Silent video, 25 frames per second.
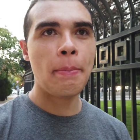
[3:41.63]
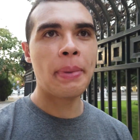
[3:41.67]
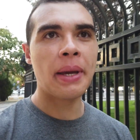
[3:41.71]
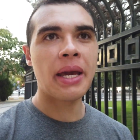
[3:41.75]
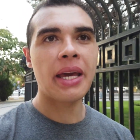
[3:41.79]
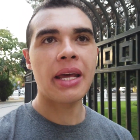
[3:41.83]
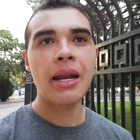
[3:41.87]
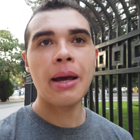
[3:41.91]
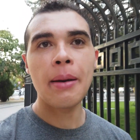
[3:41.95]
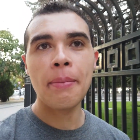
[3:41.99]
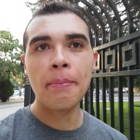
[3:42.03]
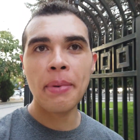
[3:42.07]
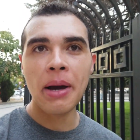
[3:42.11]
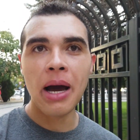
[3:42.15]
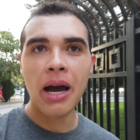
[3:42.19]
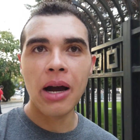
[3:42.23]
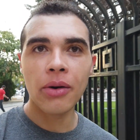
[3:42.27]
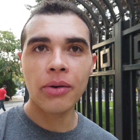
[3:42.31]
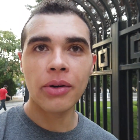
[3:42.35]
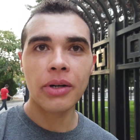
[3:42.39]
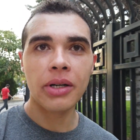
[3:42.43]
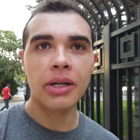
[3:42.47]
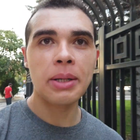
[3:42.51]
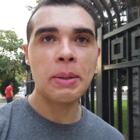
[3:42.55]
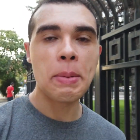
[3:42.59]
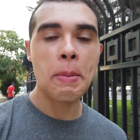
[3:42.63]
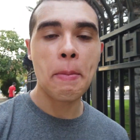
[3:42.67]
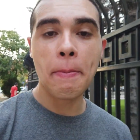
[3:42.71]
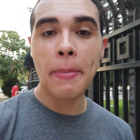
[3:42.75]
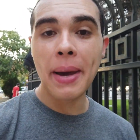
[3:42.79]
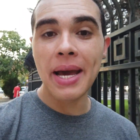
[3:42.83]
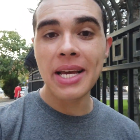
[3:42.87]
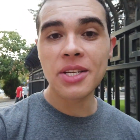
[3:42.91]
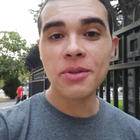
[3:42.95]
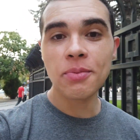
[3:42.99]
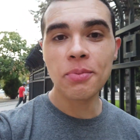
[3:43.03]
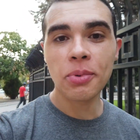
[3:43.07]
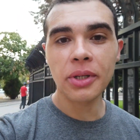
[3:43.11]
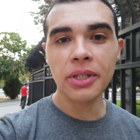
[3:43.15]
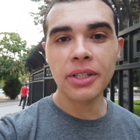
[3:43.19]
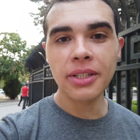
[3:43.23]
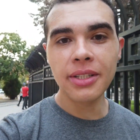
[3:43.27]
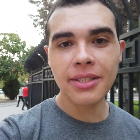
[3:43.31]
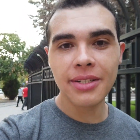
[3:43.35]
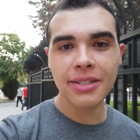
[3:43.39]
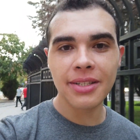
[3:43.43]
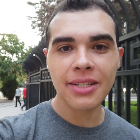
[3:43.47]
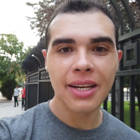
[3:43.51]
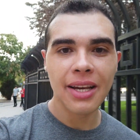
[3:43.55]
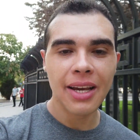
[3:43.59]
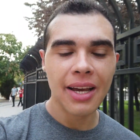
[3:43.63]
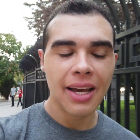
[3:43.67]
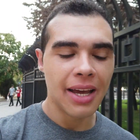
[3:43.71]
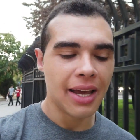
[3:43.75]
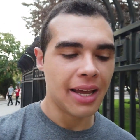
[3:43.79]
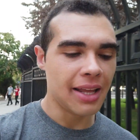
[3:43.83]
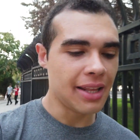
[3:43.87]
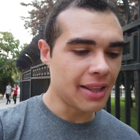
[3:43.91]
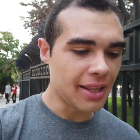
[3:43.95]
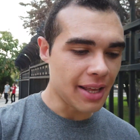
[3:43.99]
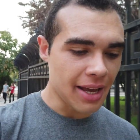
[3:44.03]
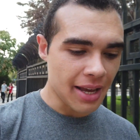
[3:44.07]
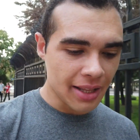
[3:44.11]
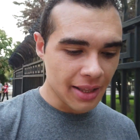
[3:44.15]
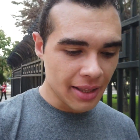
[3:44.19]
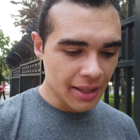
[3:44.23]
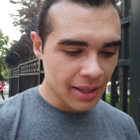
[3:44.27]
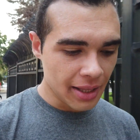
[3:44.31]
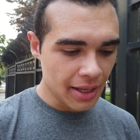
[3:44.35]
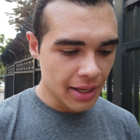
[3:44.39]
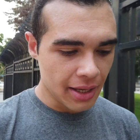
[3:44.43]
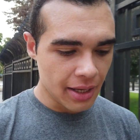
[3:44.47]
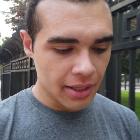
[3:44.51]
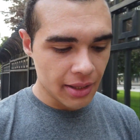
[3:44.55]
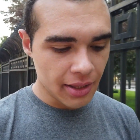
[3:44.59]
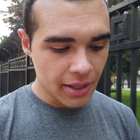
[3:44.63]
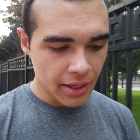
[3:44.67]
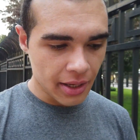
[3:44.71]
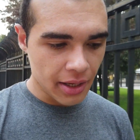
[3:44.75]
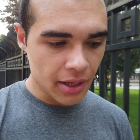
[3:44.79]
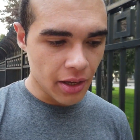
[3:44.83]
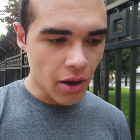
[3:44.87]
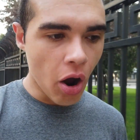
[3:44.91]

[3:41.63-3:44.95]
picked up our passports, and then the